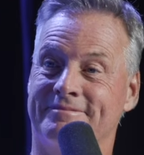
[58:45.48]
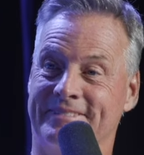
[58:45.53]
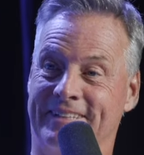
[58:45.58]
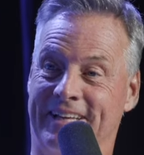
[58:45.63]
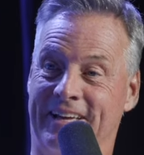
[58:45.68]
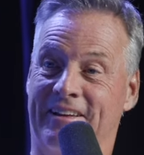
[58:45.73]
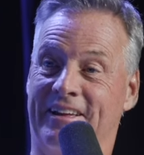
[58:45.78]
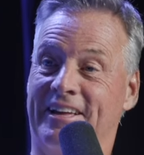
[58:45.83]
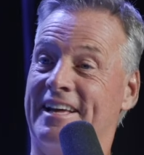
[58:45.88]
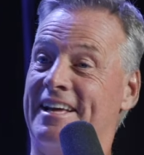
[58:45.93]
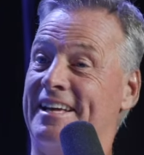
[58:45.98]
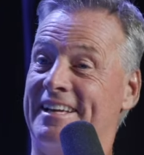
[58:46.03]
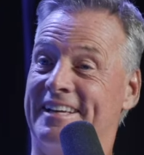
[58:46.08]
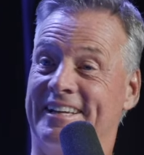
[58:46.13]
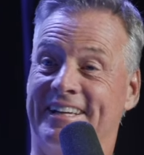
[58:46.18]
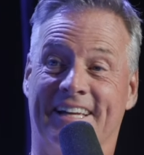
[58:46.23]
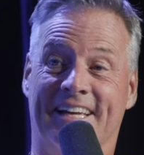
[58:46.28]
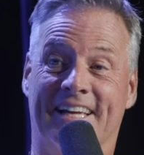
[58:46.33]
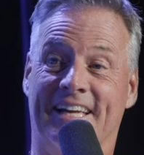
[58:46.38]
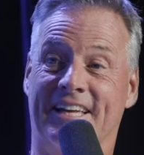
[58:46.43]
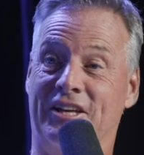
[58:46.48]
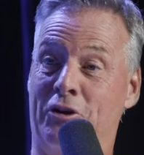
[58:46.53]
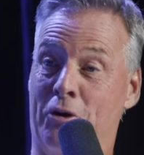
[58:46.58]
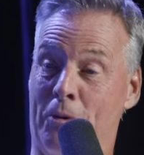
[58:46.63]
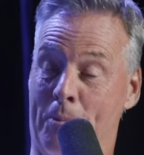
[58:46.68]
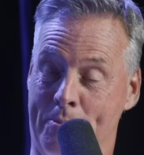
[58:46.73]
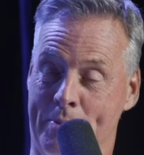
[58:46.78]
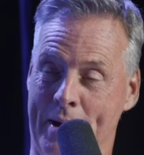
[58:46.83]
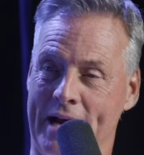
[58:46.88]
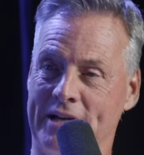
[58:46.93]
It, your
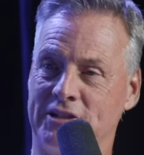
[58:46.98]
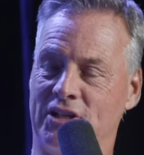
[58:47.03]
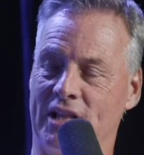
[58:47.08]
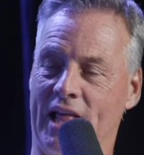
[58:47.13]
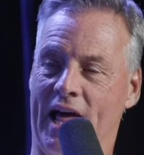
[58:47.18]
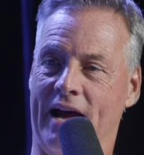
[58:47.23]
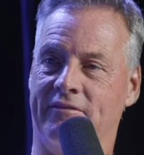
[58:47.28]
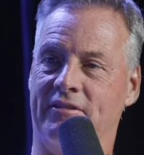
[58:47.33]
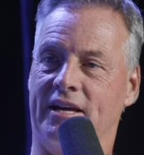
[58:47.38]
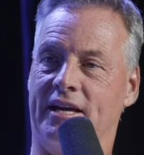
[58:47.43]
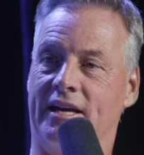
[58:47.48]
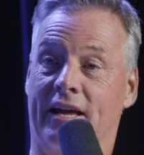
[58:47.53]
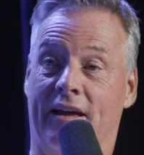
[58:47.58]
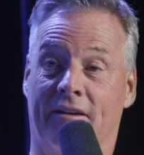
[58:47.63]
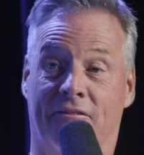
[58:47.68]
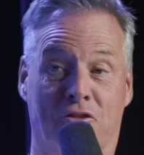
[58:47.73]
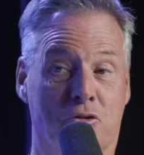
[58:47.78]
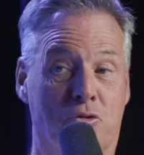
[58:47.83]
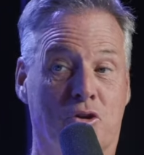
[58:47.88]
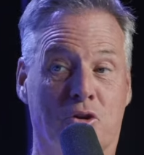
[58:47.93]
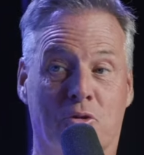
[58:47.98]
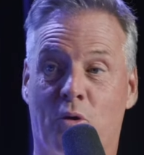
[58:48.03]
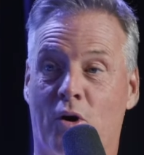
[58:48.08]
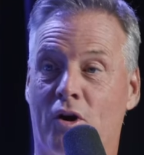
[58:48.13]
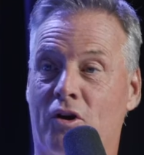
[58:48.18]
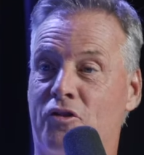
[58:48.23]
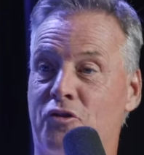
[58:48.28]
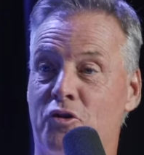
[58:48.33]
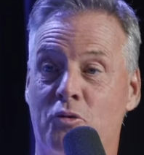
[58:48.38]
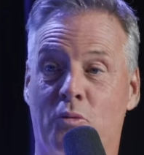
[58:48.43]
best life if you can
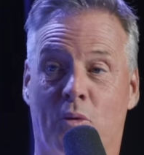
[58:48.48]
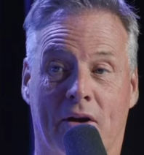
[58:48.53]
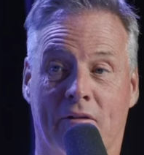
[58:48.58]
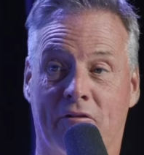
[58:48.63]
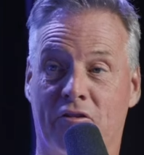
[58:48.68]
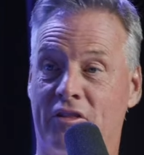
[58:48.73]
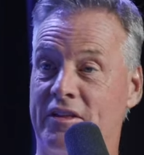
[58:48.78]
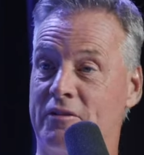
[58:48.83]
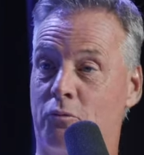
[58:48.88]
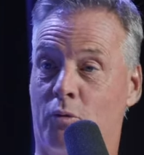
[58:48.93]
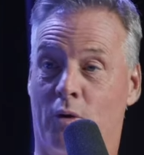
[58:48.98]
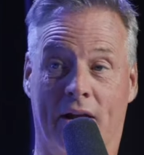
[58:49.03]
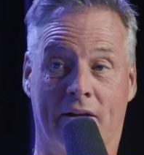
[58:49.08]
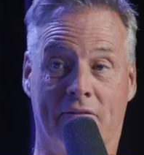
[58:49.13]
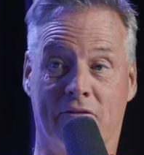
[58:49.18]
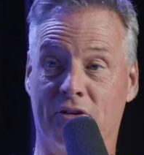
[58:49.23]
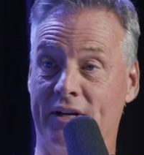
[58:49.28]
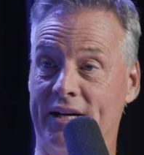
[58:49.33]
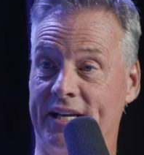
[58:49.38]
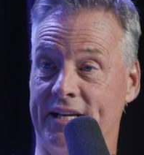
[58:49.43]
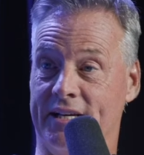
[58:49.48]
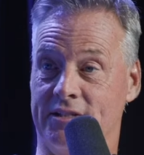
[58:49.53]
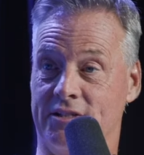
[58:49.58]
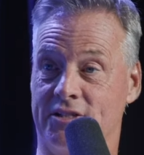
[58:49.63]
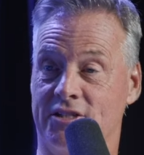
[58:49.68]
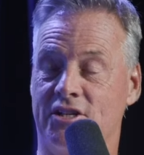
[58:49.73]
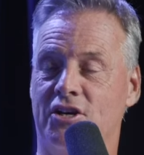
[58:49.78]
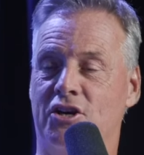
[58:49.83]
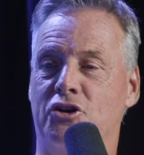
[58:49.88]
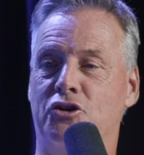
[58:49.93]
work through whatever that whatever it
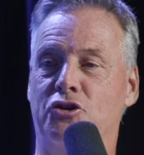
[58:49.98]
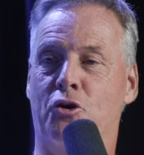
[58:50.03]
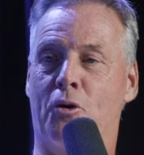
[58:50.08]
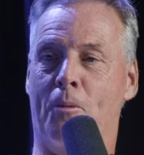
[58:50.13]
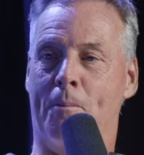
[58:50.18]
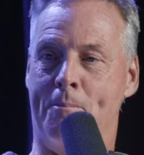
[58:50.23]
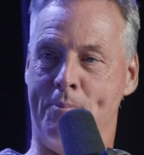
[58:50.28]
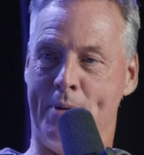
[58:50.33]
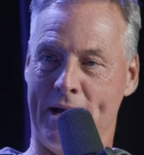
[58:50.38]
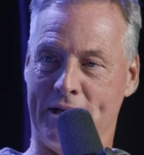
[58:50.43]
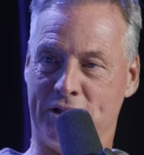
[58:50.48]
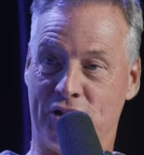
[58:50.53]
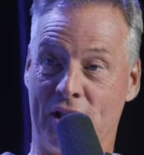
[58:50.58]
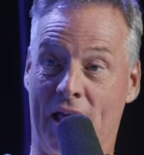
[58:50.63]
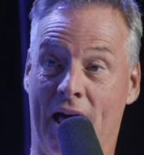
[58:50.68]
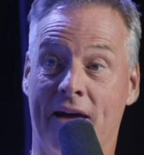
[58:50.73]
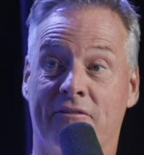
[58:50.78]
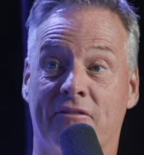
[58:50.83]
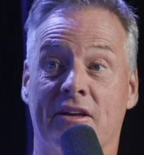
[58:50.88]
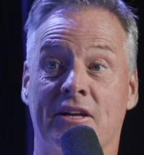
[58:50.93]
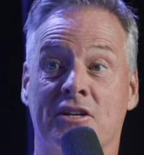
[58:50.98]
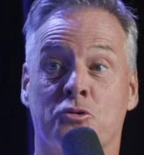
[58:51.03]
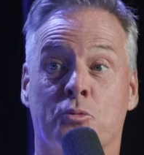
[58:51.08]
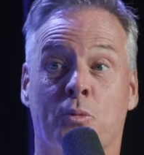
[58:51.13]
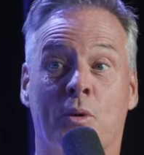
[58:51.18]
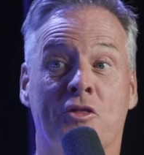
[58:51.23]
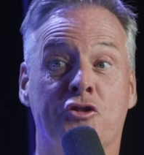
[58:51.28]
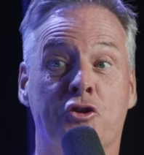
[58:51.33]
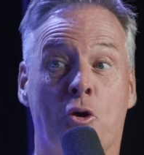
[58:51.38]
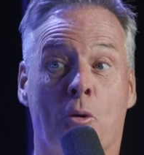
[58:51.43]
is, yeah. your best life is
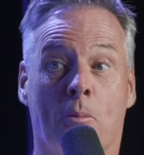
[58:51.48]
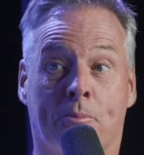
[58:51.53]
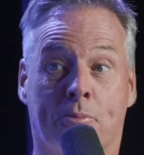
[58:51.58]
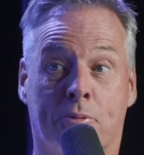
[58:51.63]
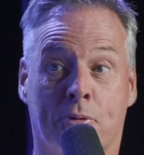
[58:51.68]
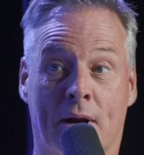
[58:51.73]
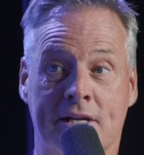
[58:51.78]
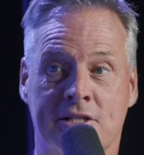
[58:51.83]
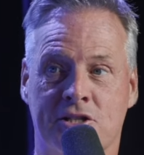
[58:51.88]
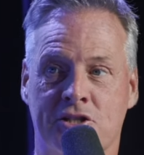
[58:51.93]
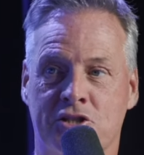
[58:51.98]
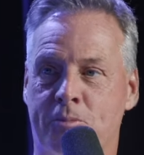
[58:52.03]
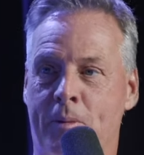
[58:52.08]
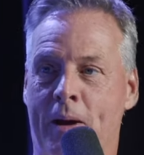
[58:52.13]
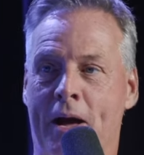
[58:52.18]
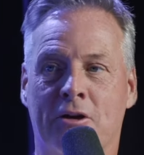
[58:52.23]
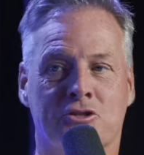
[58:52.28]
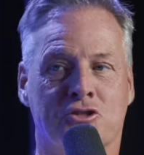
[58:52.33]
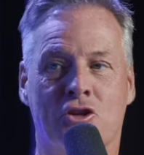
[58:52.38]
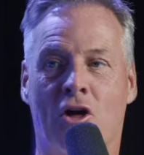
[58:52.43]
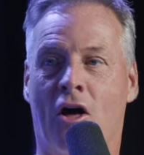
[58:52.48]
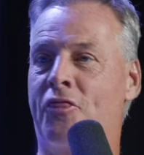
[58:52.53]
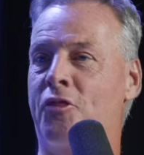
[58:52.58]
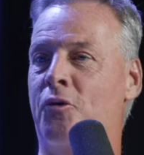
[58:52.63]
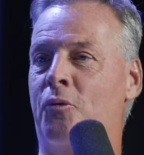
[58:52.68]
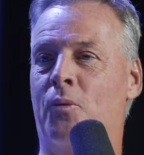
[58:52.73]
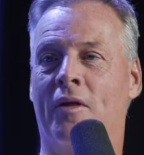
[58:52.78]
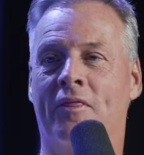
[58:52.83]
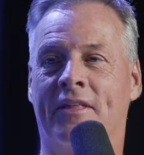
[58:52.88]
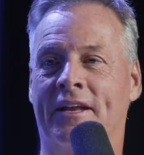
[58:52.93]
with your present spouse, not the
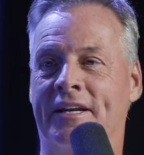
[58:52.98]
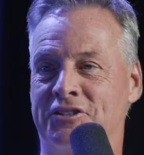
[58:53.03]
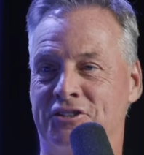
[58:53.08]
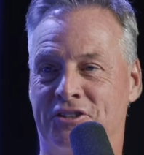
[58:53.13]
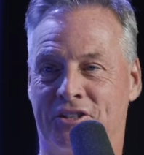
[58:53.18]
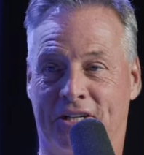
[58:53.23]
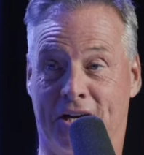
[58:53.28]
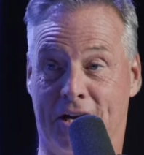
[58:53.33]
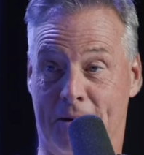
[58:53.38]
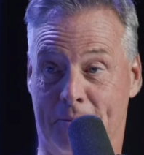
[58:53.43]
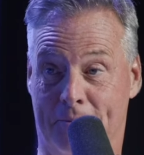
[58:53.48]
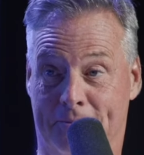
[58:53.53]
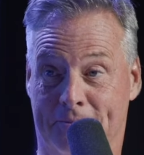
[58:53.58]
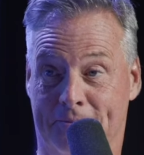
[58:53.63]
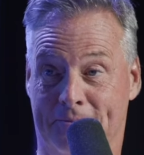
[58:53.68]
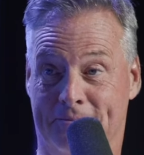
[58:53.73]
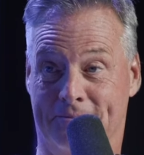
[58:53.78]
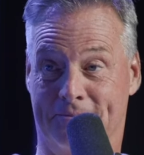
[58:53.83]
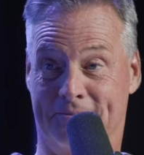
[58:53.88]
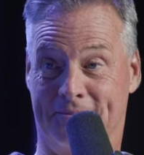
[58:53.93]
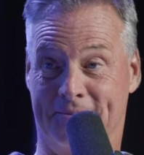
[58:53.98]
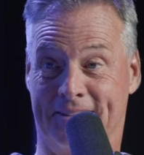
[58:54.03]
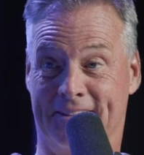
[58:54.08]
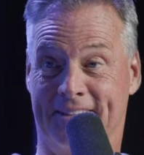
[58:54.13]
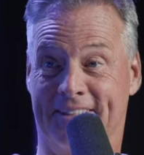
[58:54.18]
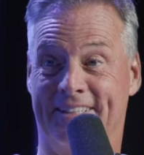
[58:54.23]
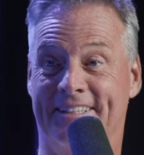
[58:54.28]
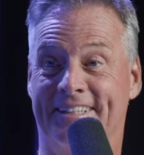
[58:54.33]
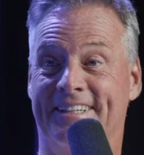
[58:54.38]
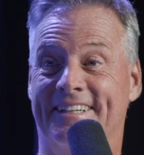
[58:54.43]
one that is to come. Yeah,
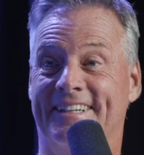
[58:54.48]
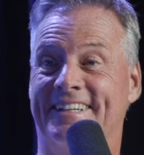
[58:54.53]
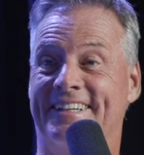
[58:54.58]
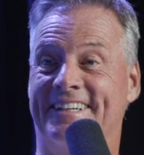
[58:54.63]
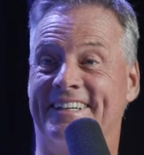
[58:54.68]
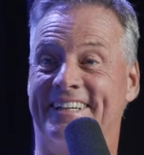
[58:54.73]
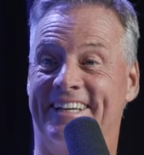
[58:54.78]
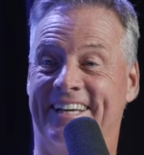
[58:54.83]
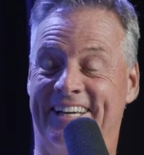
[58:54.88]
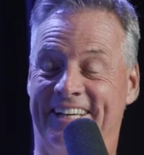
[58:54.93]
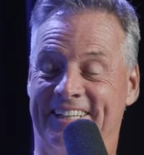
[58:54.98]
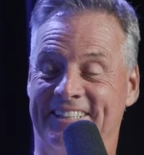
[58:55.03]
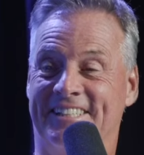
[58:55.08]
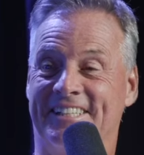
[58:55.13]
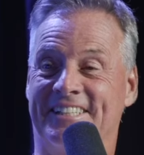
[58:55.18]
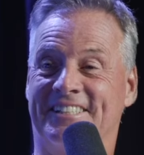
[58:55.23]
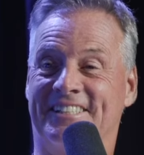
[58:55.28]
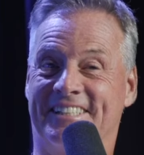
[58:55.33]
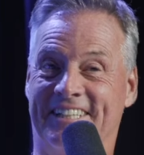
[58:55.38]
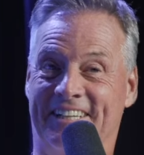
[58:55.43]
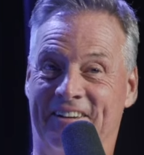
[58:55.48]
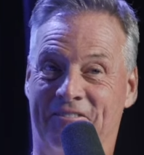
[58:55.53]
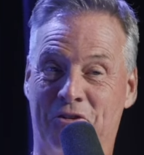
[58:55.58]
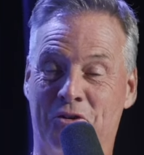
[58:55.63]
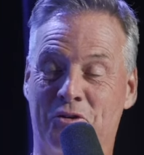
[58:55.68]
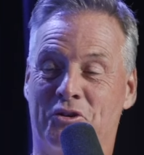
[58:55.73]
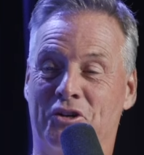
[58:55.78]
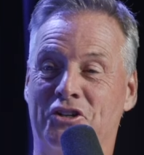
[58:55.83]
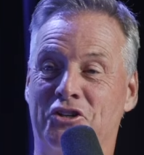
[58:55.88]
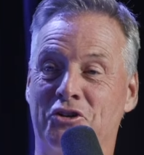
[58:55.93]
yeah. It just if
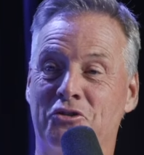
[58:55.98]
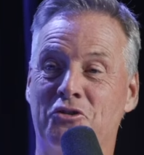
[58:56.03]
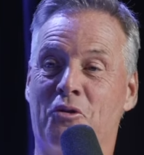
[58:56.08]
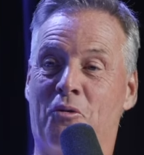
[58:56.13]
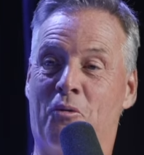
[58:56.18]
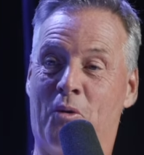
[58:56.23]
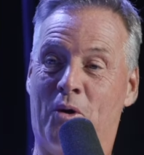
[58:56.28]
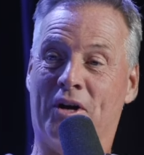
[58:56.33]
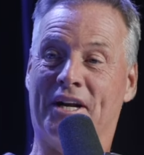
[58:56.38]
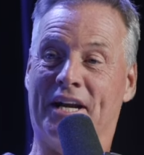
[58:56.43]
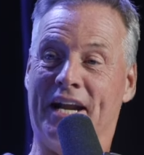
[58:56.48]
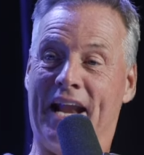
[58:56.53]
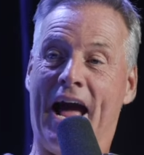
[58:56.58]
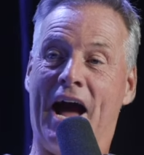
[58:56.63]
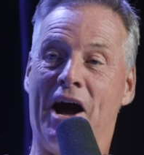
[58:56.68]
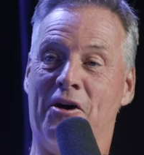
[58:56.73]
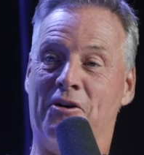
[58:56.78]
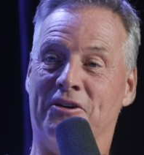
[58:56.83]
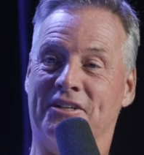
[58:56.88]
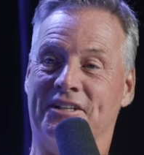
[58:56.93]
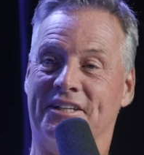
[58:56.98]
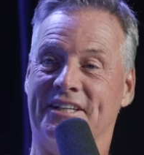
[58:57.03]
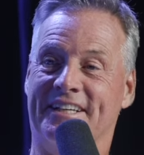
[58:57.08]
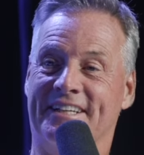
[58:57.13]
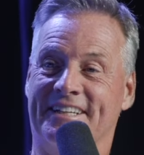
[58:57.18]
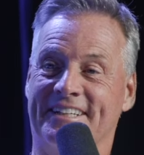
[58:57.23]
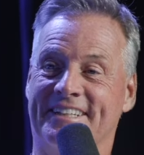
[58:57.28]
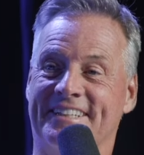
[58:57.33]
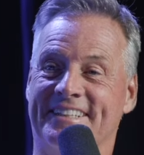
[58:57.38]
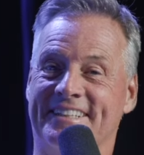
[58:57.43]
you can do the work now.
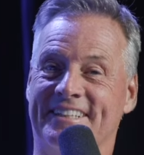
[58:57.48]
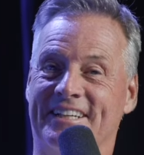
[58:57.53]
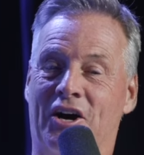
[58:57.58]
Yeah.